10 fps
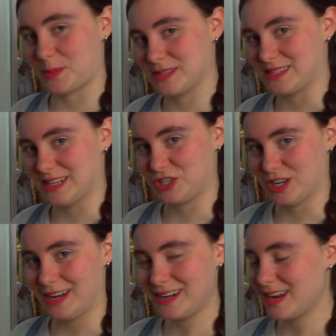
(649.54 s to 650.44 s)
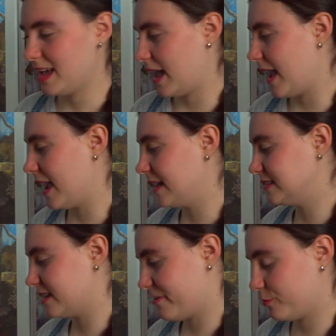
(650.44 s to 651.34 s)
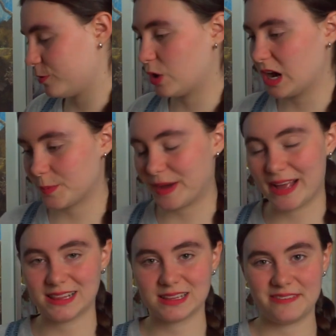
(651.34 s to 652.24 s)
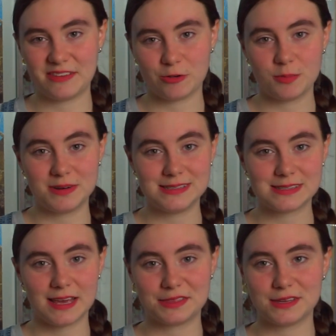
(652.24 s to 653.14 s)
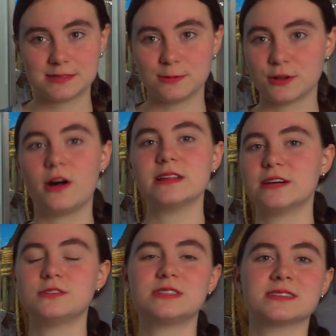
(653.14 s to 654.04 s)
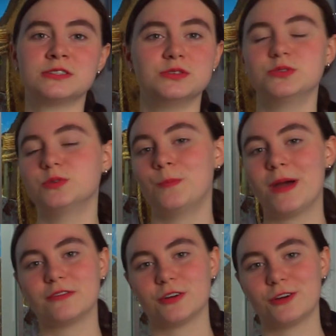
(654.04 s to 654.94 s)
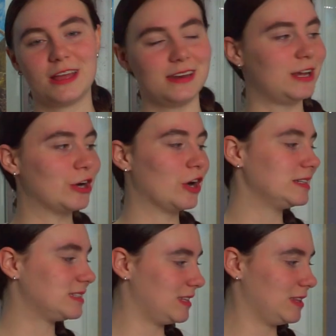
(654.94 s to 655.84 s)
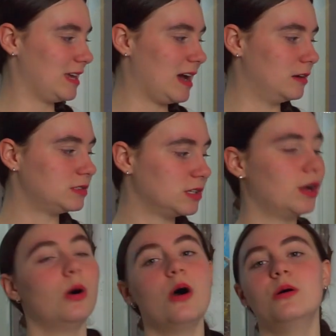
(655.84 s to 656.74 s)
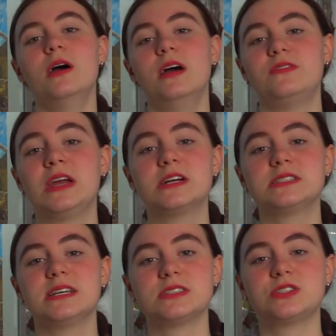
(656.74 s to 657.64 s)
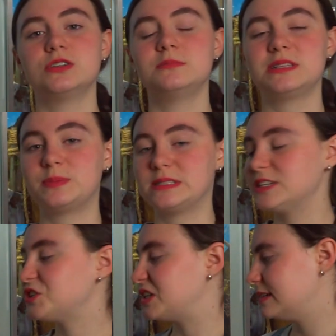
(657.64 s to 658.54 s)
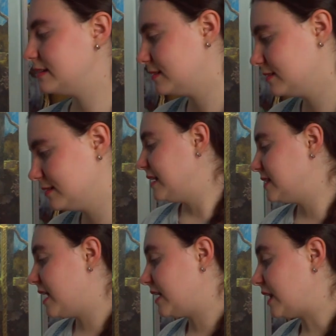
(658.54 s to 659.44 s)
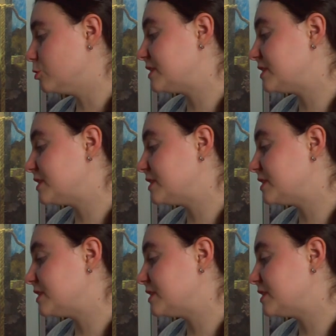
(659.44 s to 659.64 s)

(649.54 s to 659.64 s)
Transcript: position, and if we walk by in the living room and he's like this, we'll call out to whomever can hear us in the house and go, oh, Fingers has assumed the position. And he will